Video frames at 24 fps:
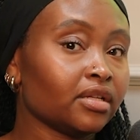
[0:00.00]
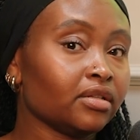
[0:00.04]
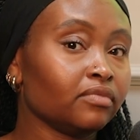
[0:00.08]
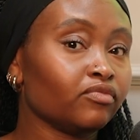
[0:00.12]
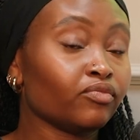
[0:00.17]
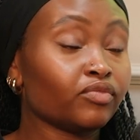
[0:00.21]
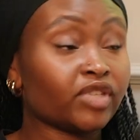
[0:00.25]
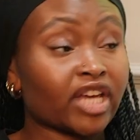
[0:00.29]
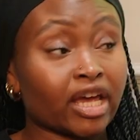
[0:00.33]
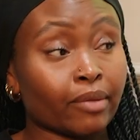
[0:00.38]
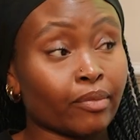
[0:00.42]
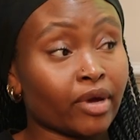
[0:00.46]

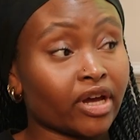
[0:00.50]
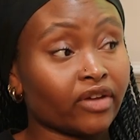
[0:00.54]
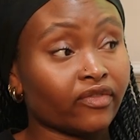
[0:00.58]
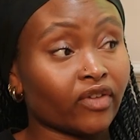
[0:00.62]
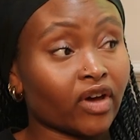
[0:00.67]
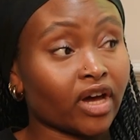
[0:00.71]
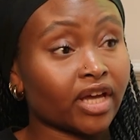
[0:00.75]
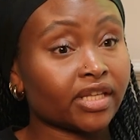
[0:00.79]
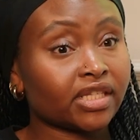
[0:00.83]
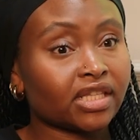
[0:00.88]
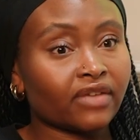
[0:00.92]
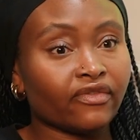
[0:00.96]
take my
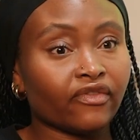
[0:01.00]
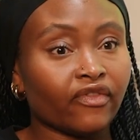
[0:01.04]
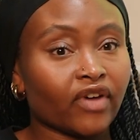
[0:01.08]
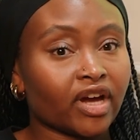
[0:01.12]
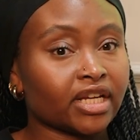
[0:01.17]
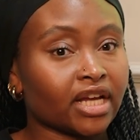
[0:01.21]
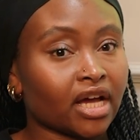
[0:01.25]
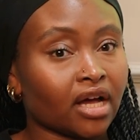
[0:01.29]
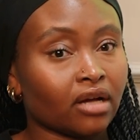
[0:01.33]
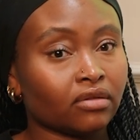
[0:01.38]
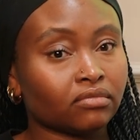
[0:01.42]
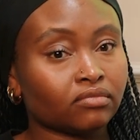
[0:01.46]
advice, then find
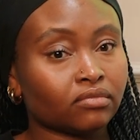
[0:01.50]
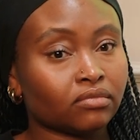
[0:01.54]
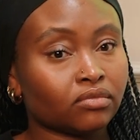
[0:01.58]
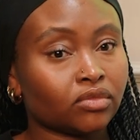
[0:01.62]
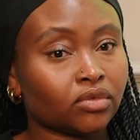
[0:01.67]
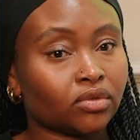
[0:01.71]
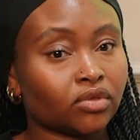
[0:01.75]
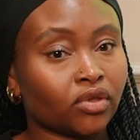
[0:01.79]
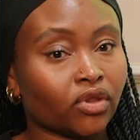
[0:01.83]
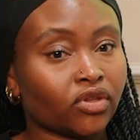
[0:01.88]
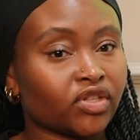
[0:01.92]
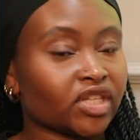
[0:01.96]
out
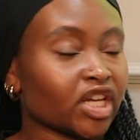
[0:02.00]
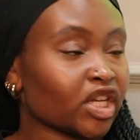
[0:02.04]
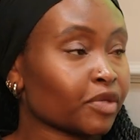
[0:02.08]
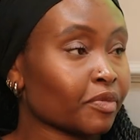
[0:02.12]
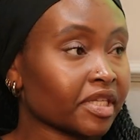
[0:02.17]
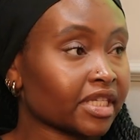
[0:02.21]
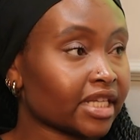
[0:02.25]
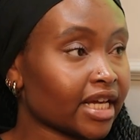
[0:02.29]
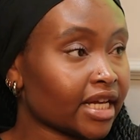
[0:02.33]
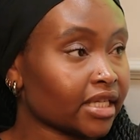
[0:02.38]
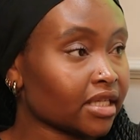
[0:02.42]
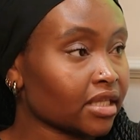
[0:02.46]
6 months
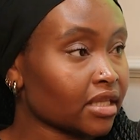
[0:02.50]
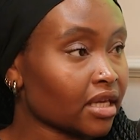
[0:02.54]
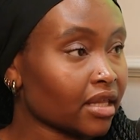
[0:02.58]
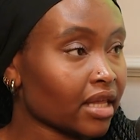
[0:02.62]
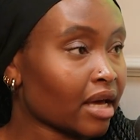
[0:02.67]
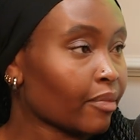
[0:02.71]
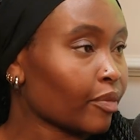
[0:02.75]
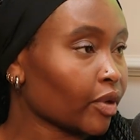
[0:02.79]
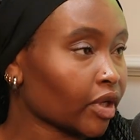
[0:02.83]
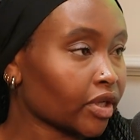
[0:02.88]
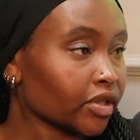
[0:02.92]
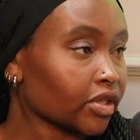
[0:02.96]
later that
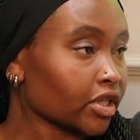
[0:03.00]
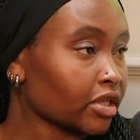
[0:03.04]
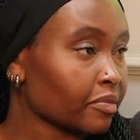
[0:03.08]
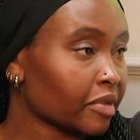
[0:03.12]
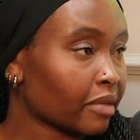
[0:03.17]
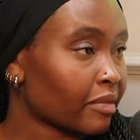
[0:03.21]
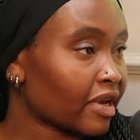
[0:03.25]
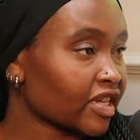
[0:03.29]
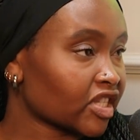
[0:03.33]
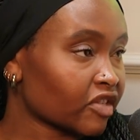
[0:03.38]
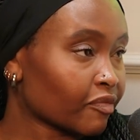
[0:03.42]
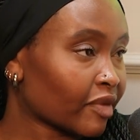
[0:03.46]
book is going to be a
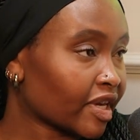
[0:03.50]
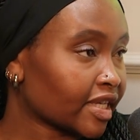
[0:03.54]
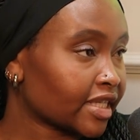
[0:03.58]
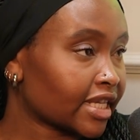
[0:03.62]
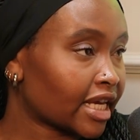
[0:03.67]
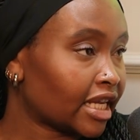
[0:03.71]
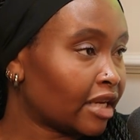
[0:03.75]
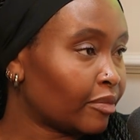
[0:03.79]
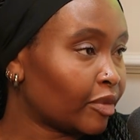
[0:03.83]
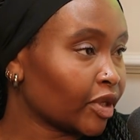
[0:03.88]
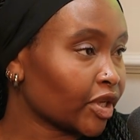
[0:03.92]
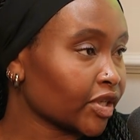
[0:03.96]
massive
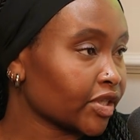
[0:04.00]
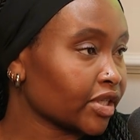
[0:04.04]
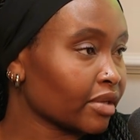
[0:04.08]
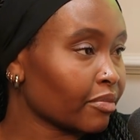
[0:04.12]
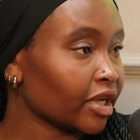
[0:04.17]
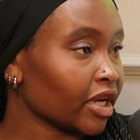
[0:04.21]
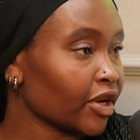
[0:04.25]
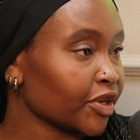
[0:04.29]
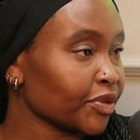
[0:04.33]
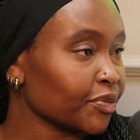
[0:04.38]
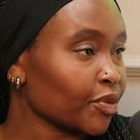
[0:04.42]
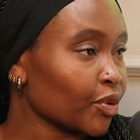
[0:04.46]
bestseller because somebody
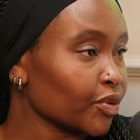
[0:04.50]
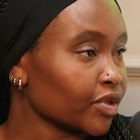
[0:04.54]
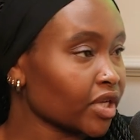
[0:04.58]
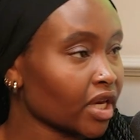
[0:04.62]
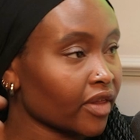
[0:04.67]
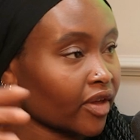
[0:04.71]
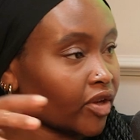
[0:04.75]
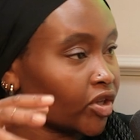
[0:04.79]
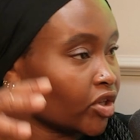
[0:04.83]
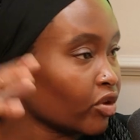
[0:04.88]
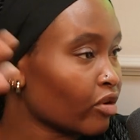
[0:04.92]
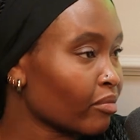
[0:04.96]
else bought it and they're
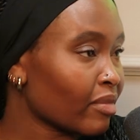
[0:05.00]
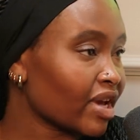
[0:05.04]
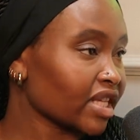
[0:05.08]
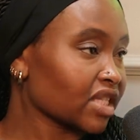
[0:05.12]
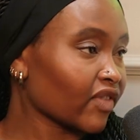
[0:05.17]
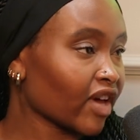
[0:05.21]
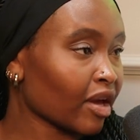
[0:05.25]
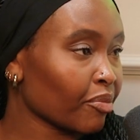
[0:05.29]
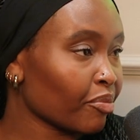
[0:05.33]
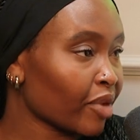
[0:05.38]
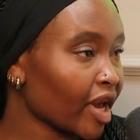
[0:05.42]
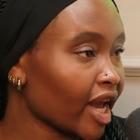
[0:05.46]
going to do a massive
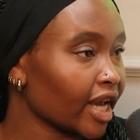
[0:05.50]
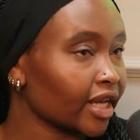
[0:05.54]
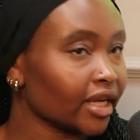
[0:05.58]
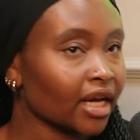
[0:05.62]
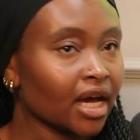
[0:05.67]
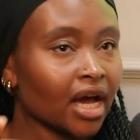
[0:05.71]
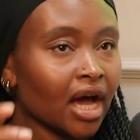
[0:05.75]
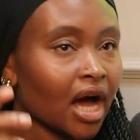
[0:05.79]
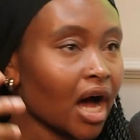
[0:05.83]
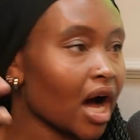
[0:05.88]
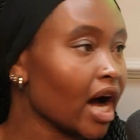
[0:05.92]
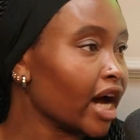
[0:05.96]
campaign.
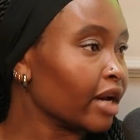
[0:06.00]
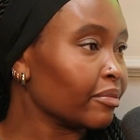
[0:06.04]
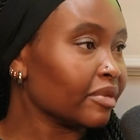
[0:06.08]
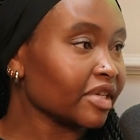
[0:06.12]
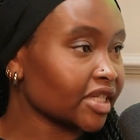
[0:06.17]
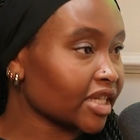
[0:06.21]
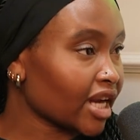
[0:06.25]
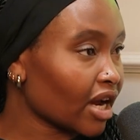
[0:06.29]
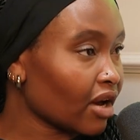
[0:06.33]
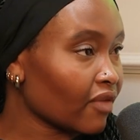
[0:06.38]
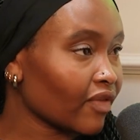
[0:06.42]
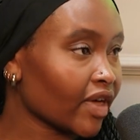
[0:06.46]
I missed
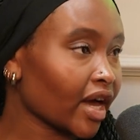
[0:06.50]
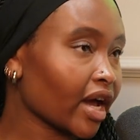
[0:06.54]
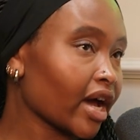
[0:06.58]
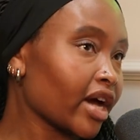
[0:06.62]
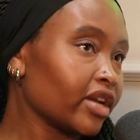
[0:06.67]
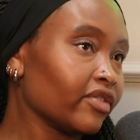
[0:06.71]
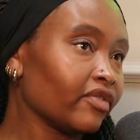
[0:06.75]
out on that kind of